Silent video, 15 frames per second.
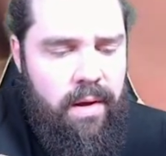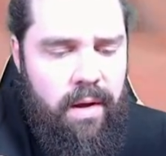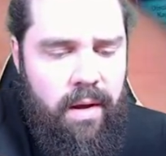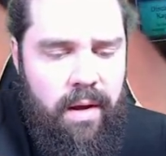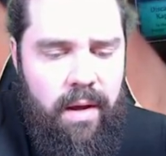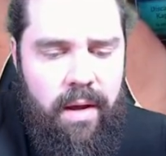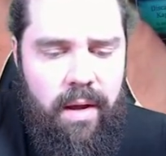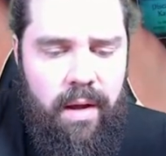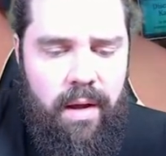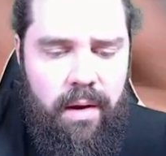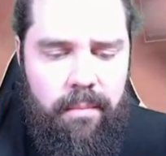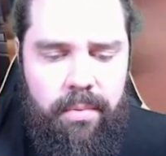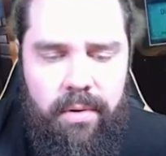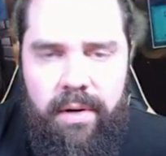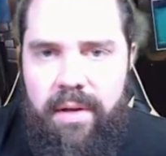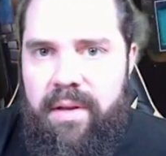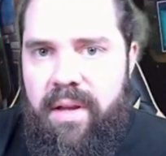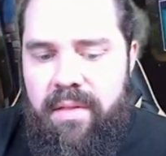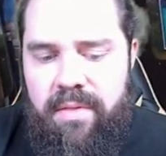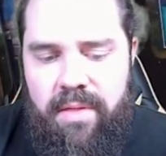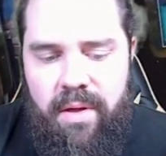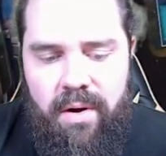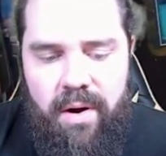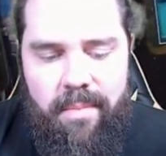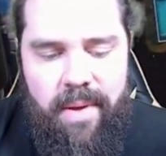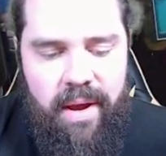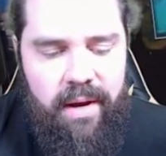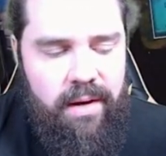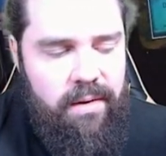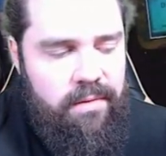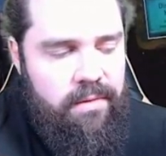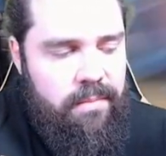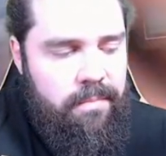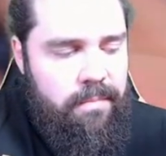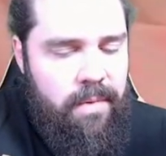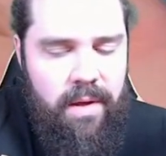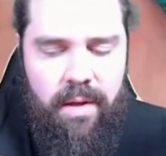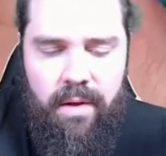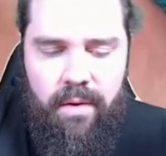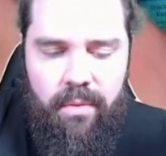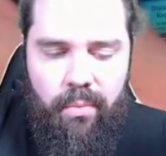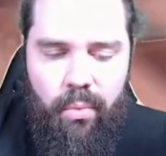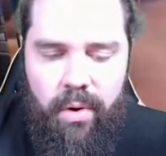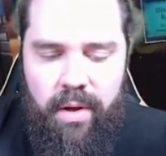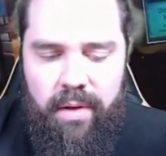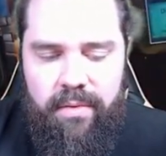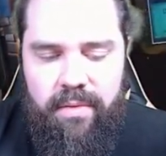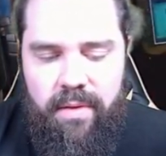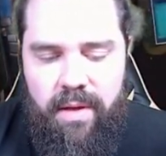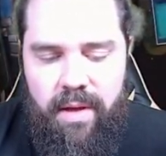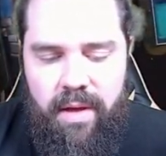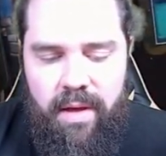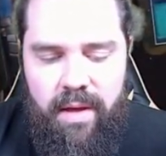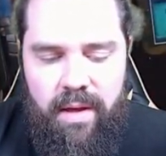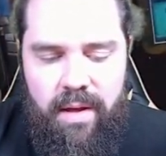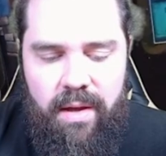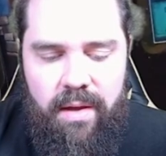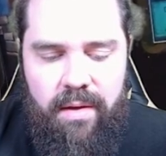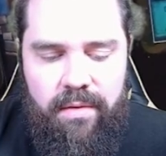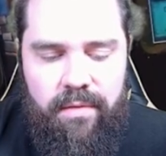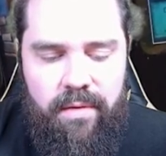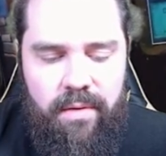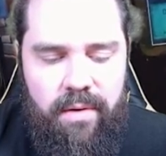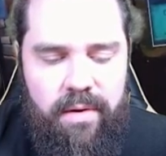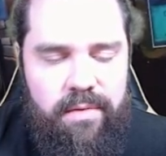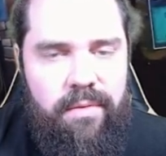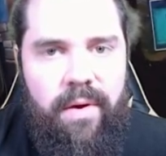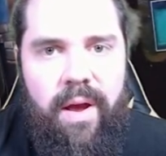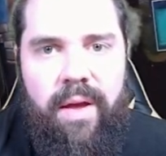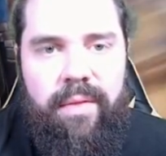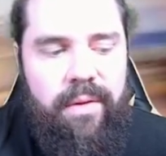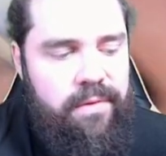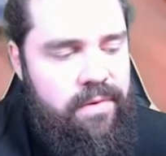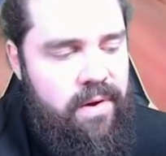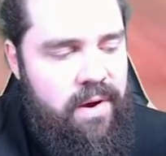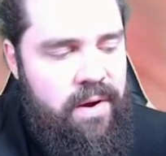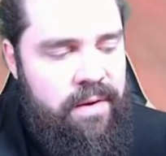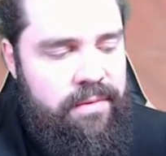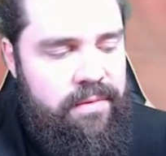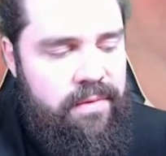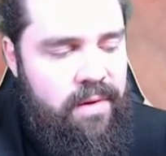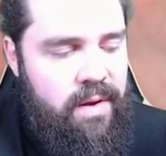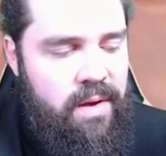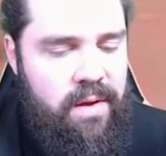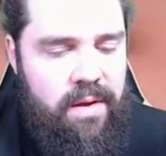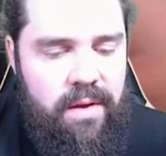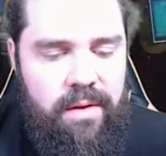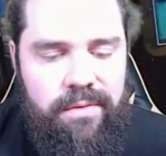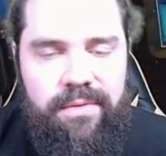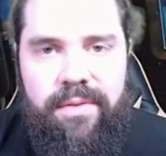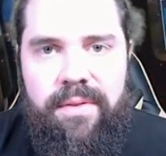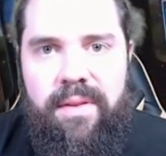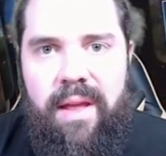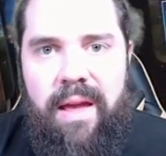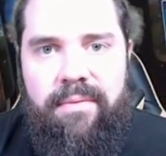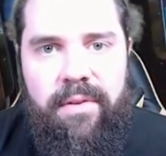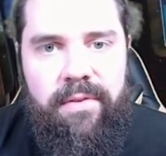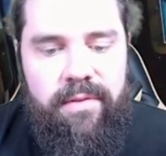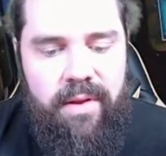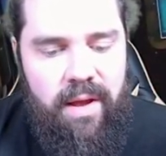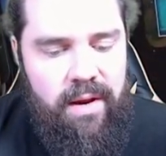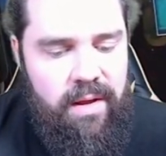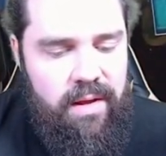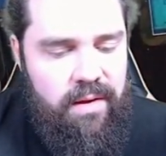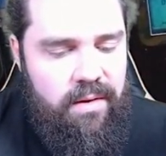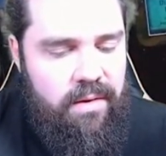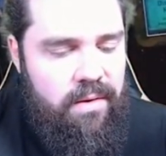and putting Kythera mechanism with a series of headless haunts is devastating.